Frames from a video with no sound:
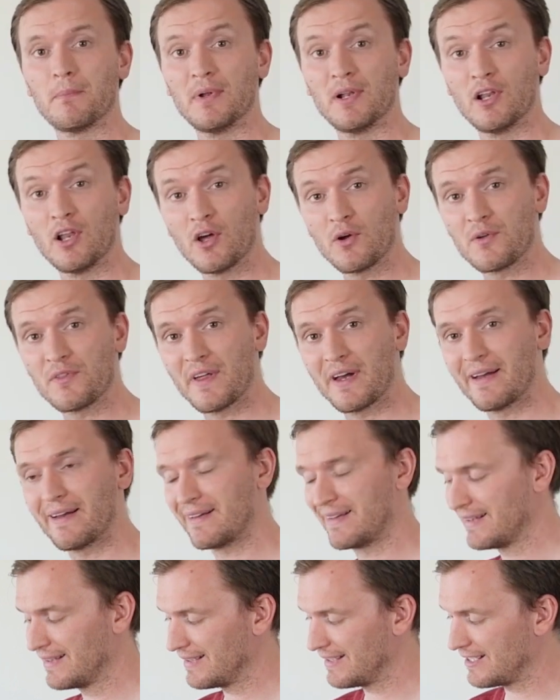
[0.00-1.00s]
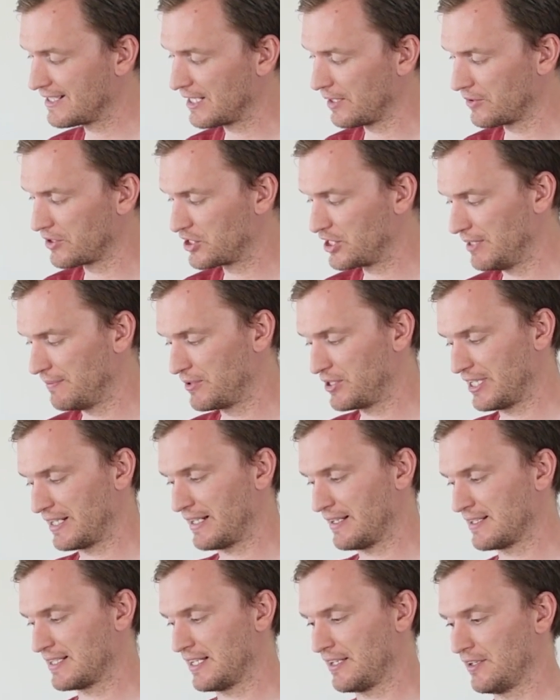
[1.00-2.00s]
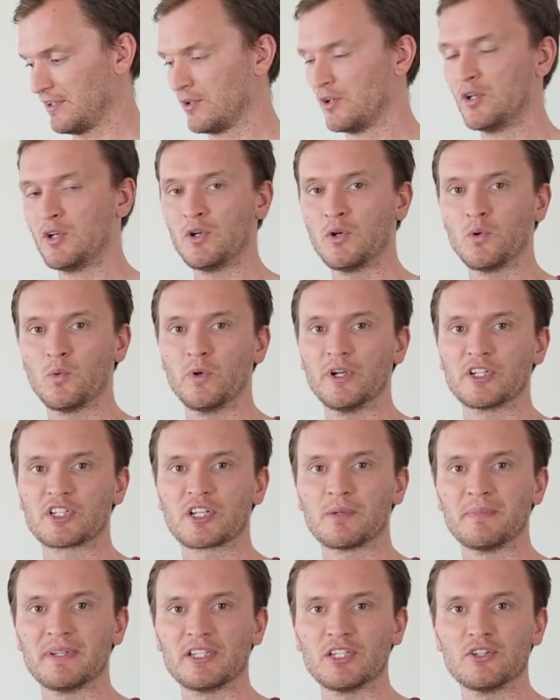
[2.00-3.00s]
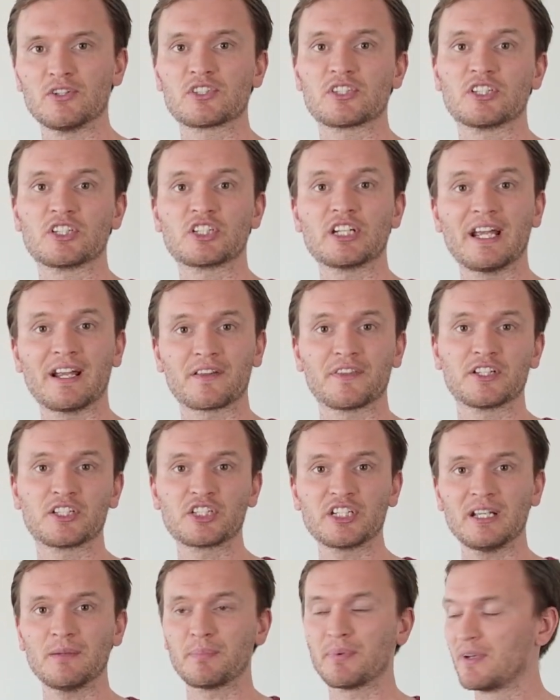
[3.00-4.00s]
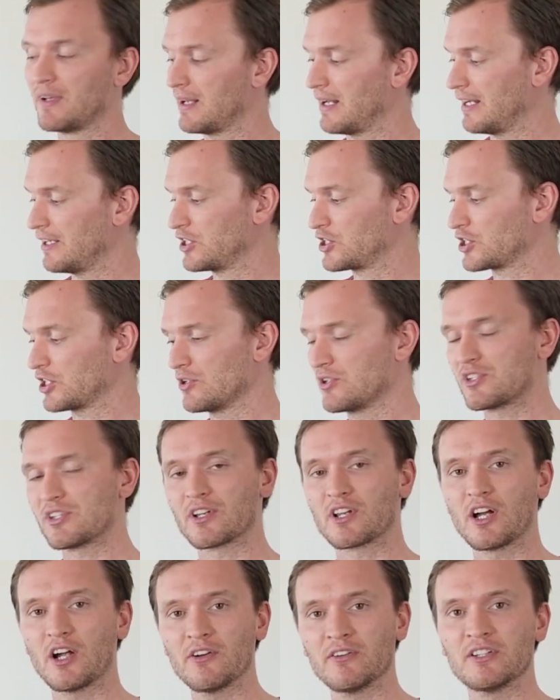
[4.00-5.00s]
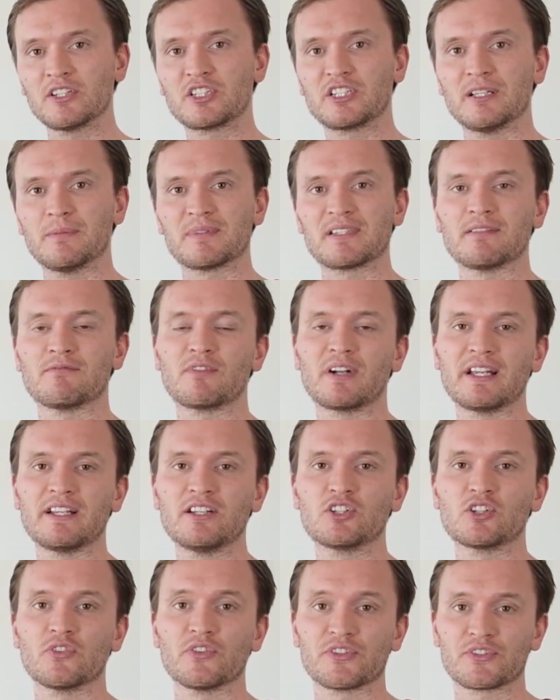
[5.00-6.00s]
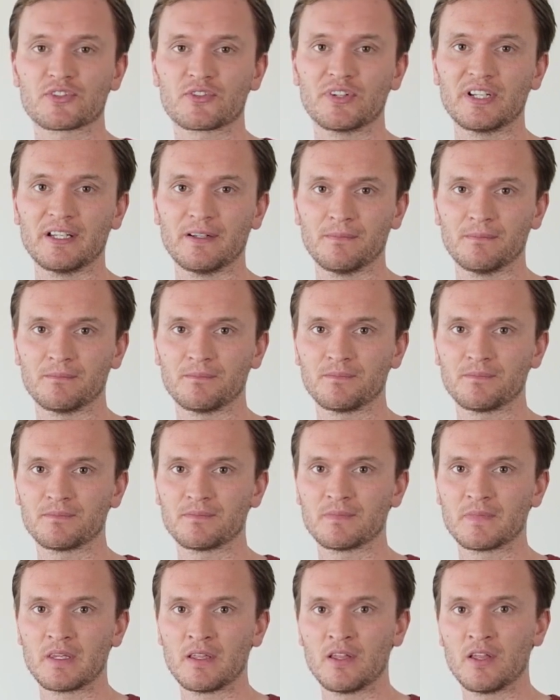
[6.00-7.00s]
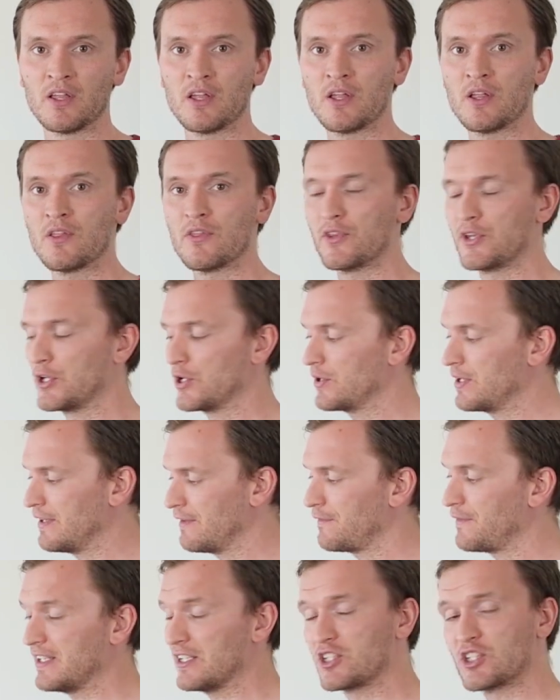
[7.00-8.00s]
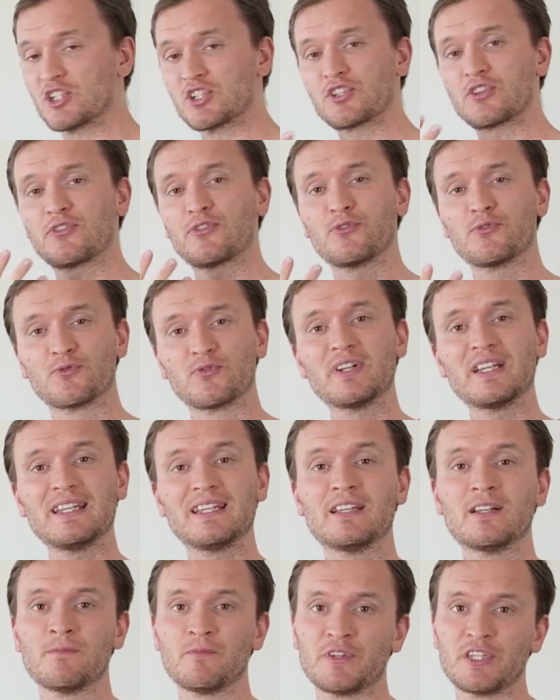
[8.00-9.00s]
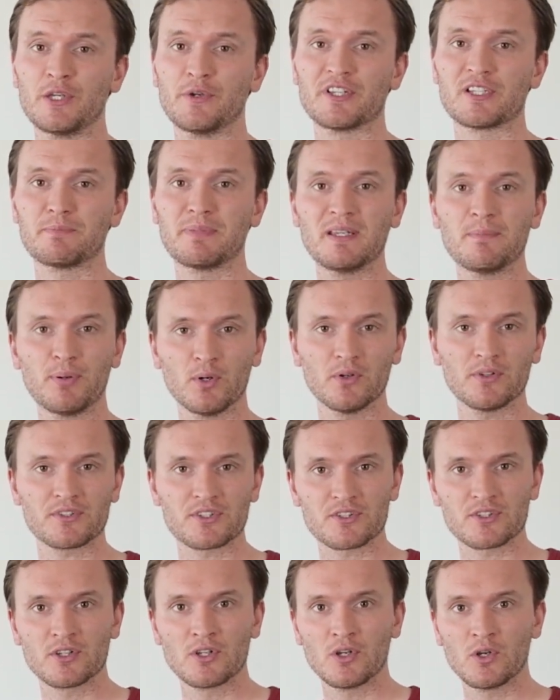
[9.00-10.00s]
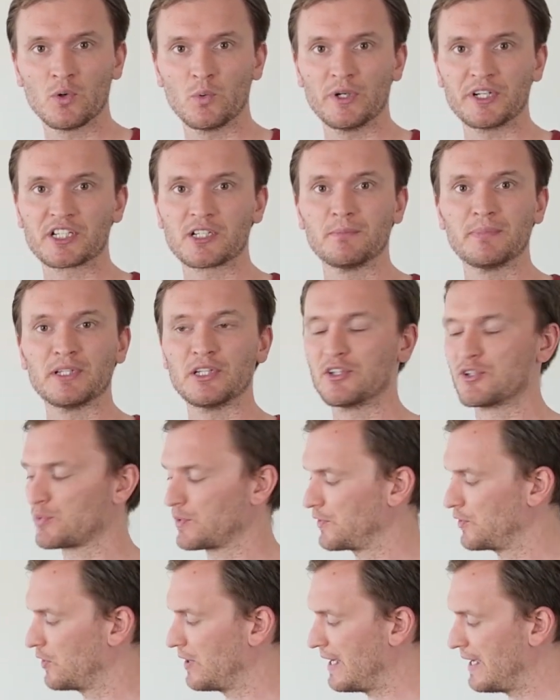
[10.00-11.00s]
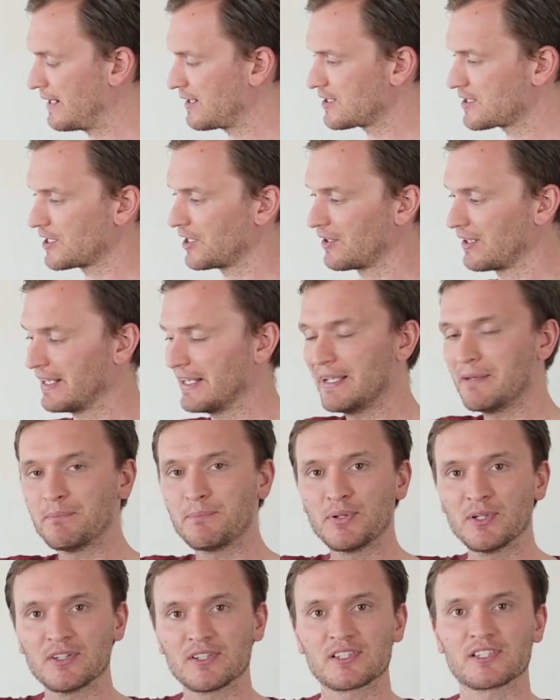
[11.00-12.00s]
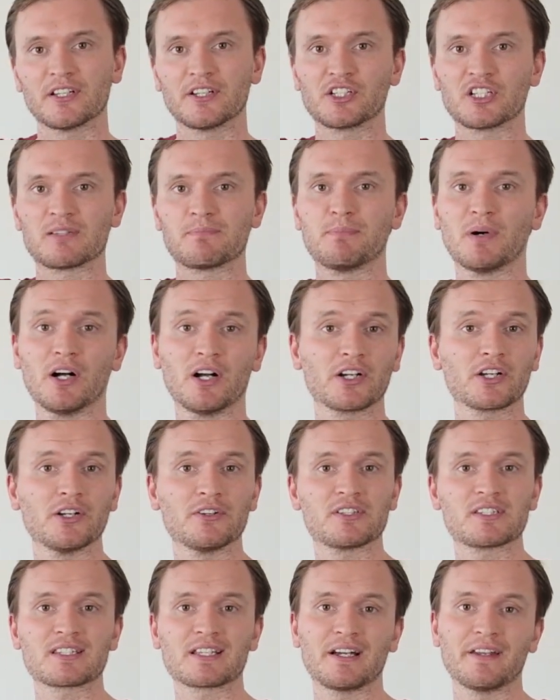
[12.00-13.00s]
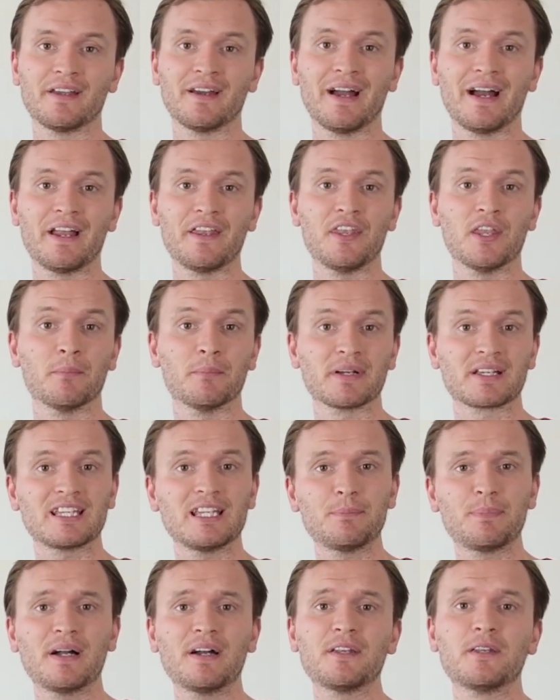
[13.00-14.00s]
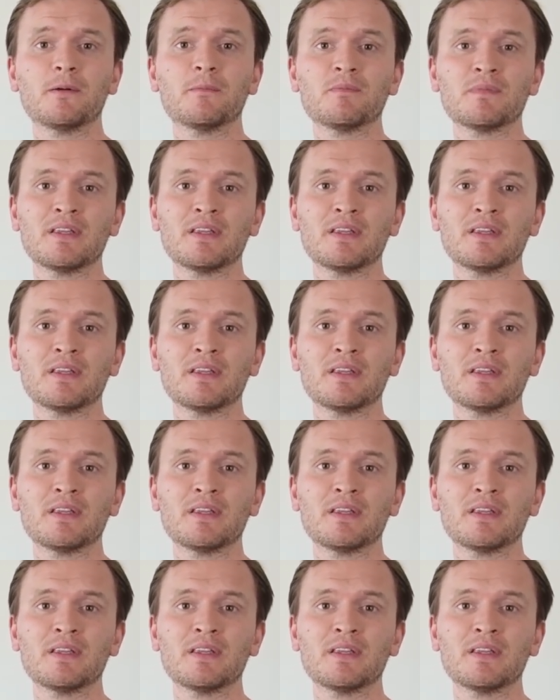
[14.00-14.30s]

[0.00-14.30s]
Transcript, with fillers: Below that is our chip check antenna, which can be used to check the chip and shows the current chips in range on the screen. The unit features three USB ports, which can be used with your external inputs such as barcode scanner and number keypad,